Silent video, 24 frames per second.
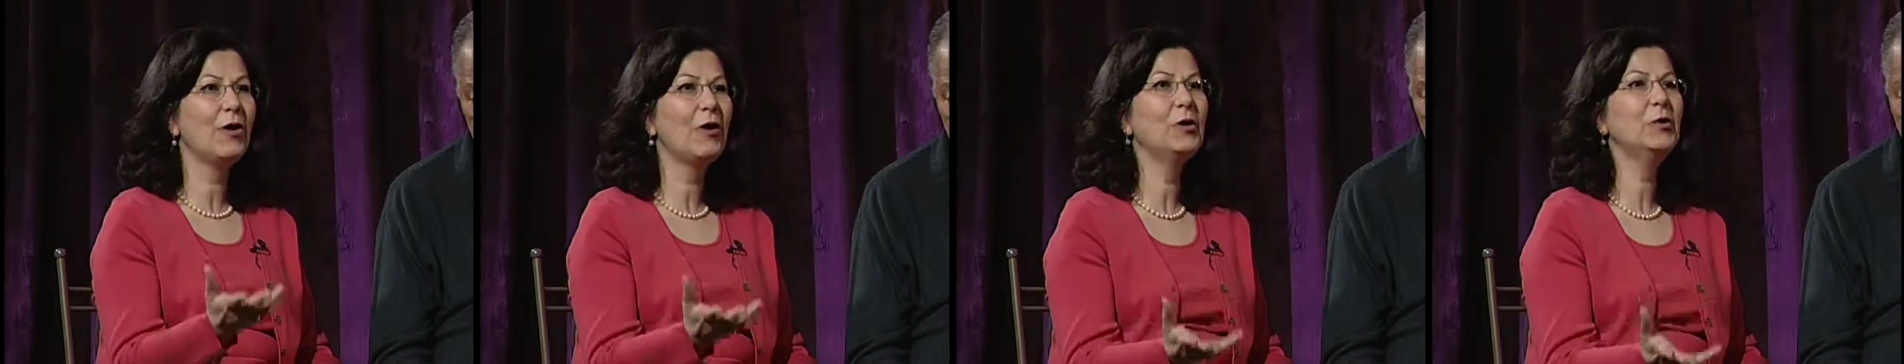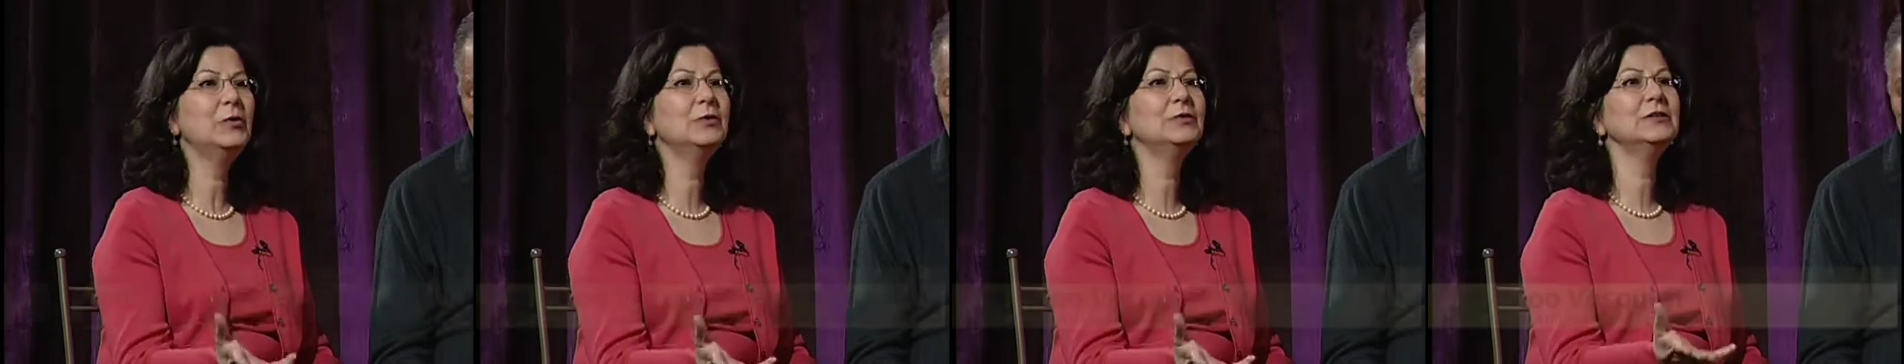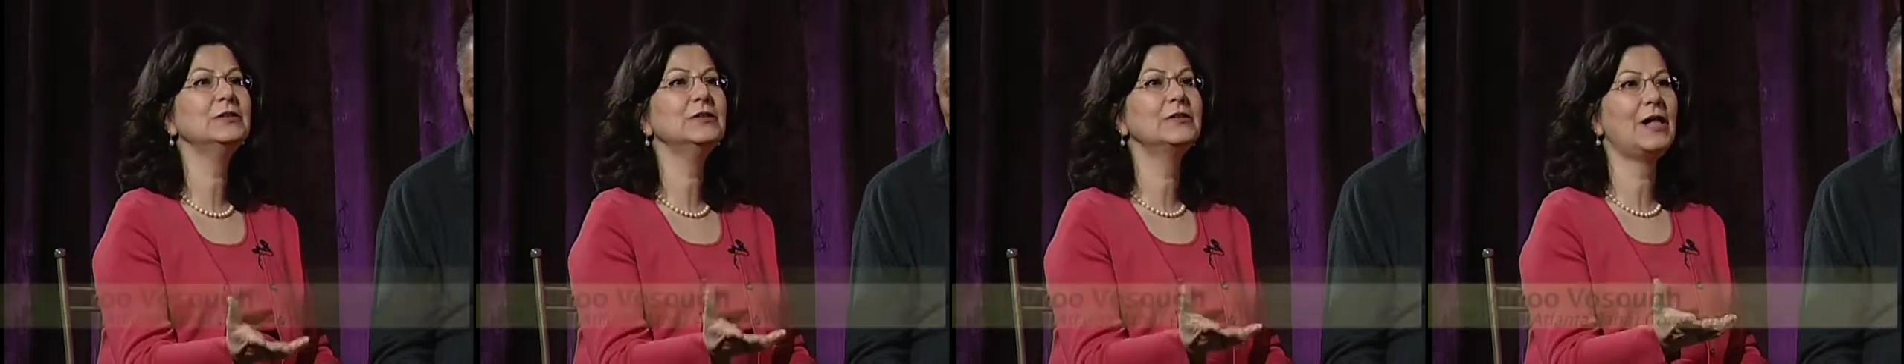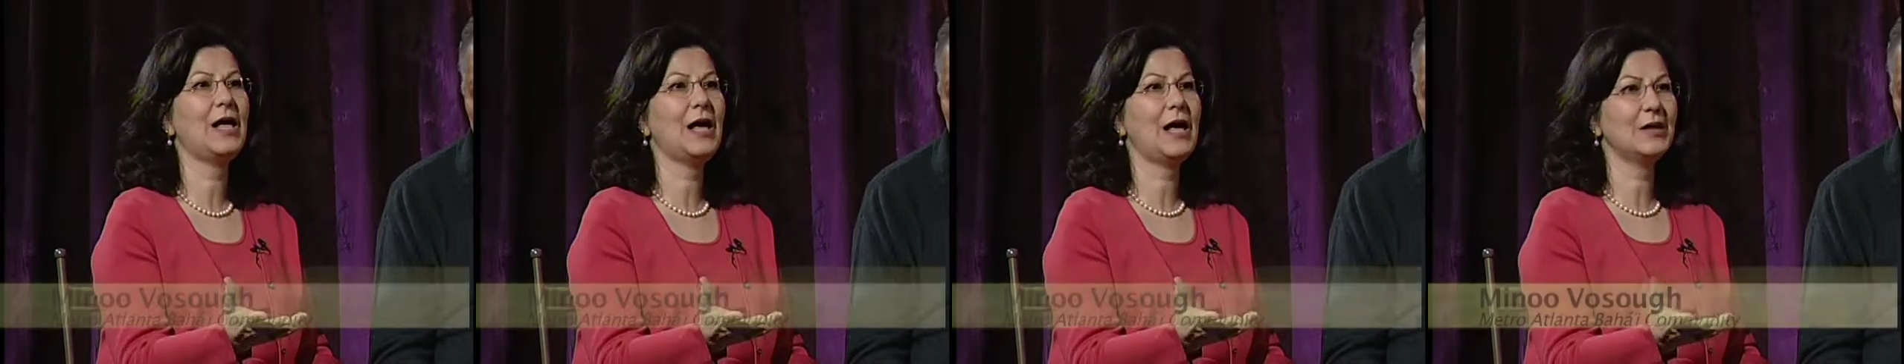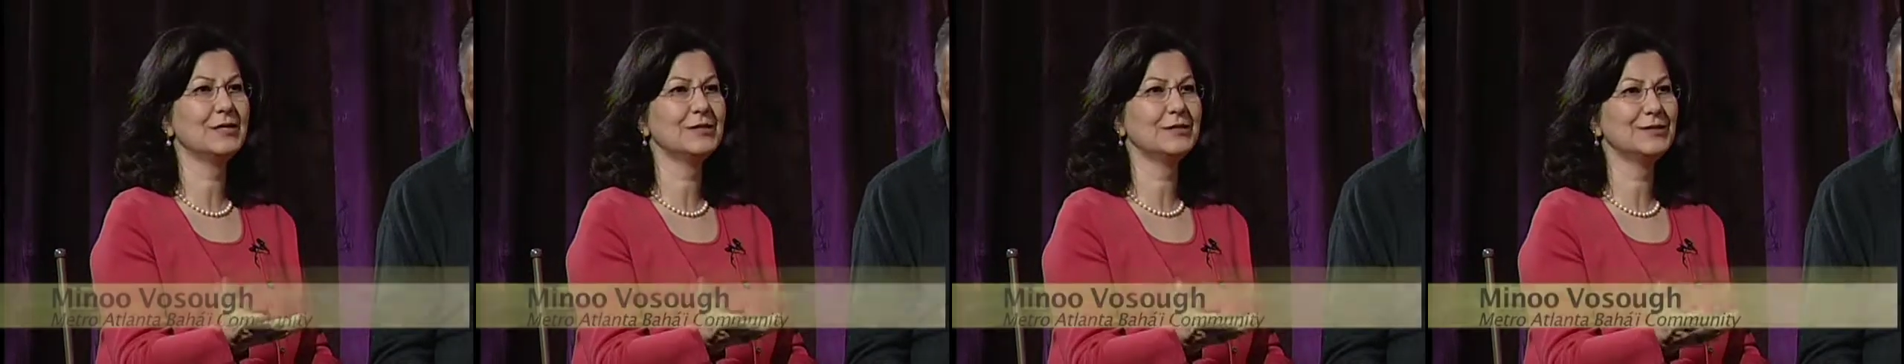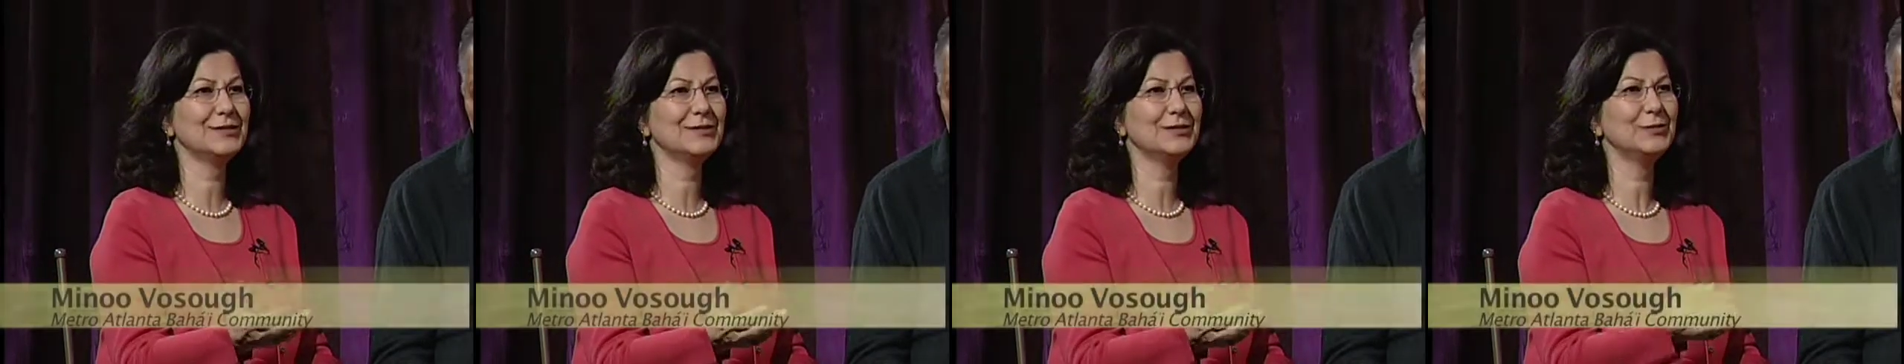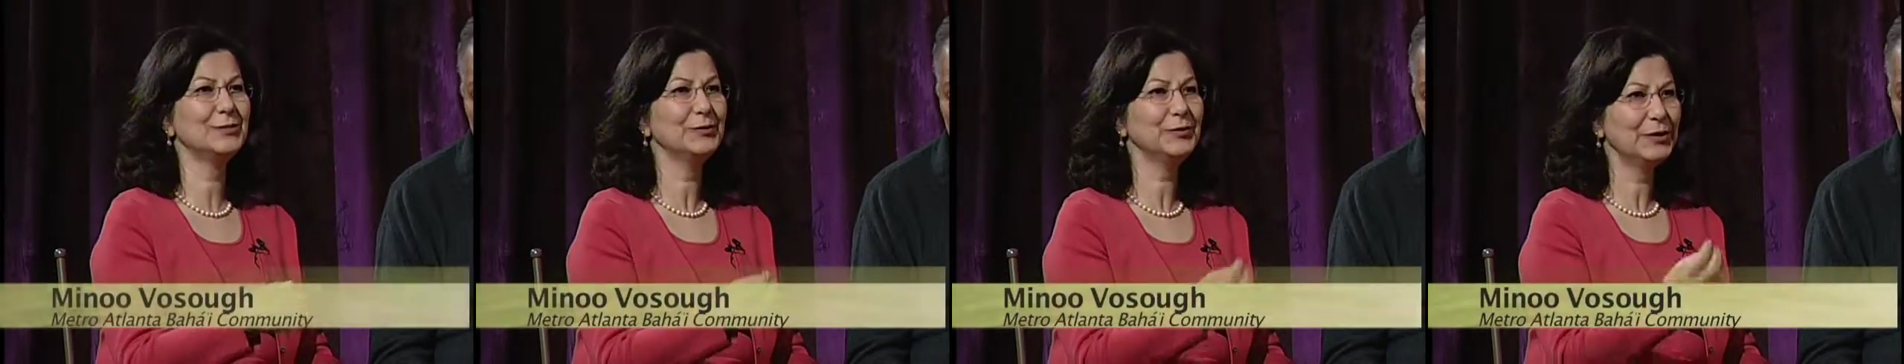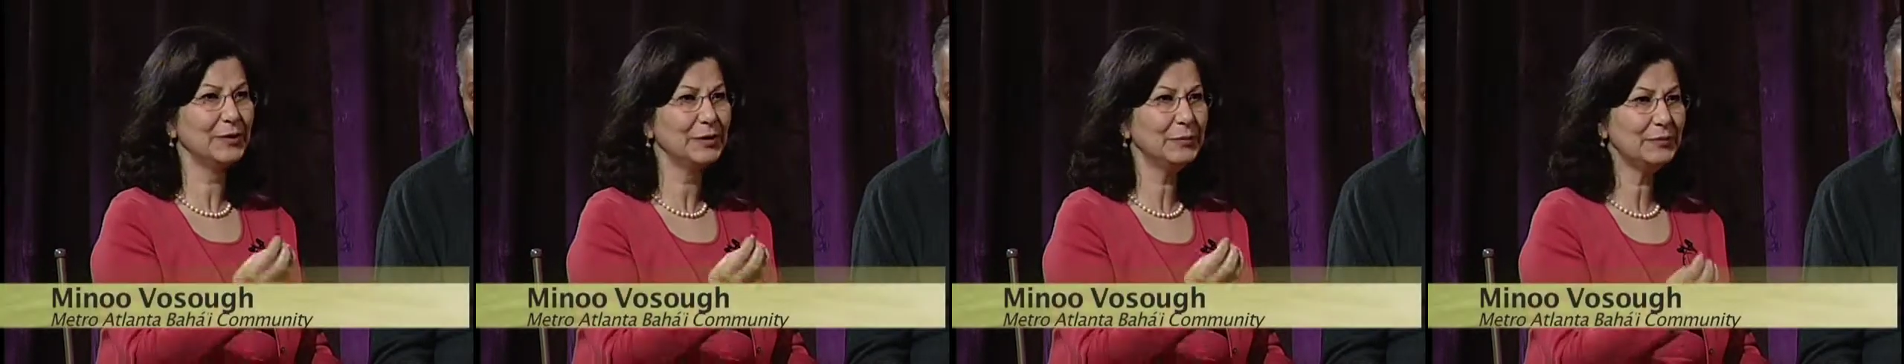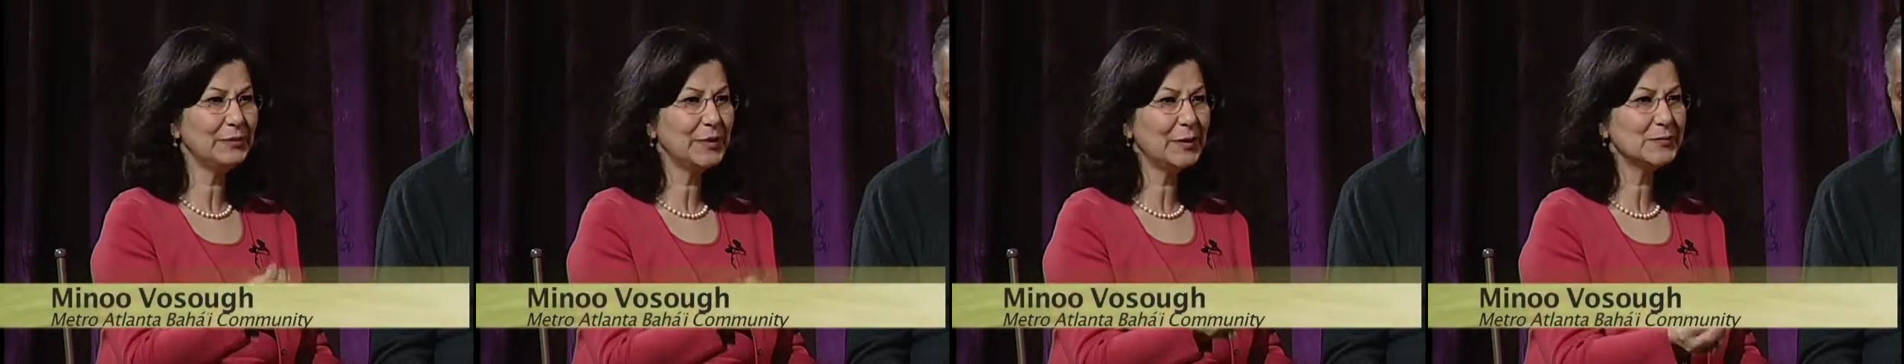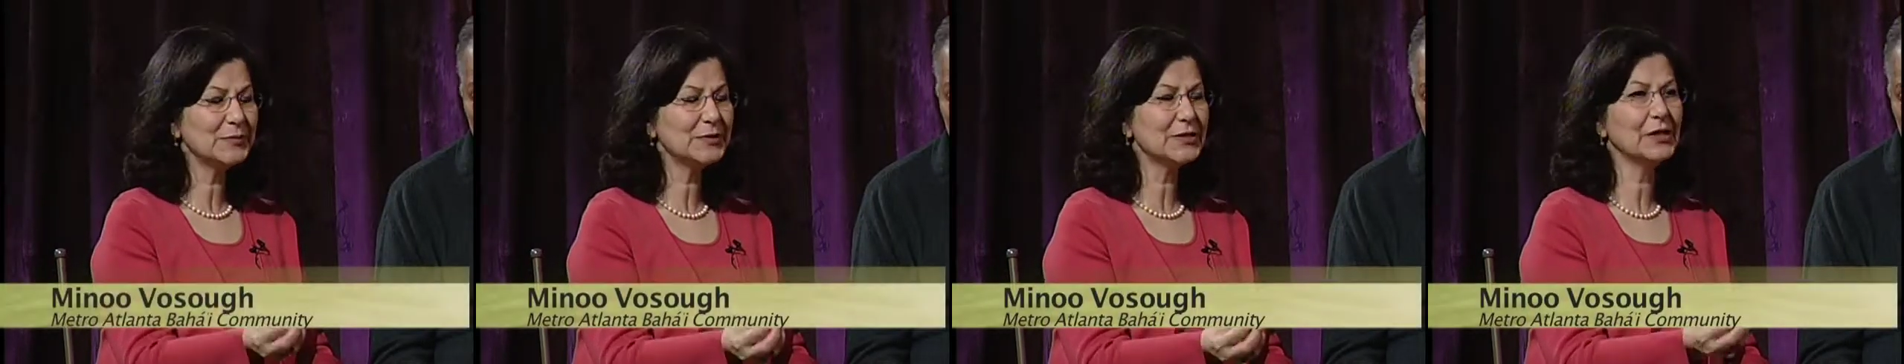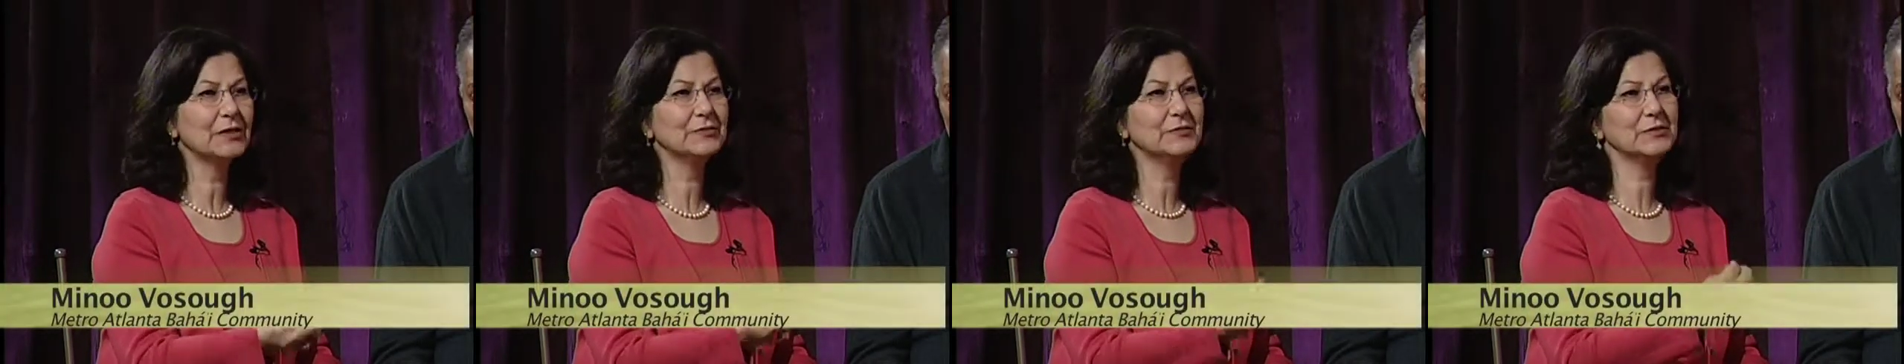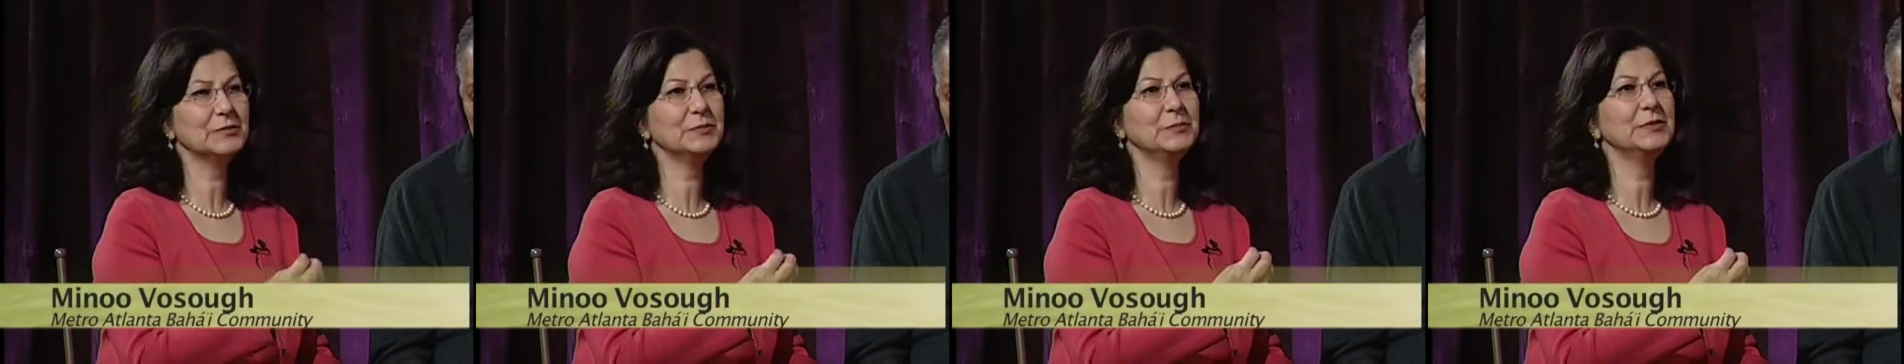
own classes to keep themselves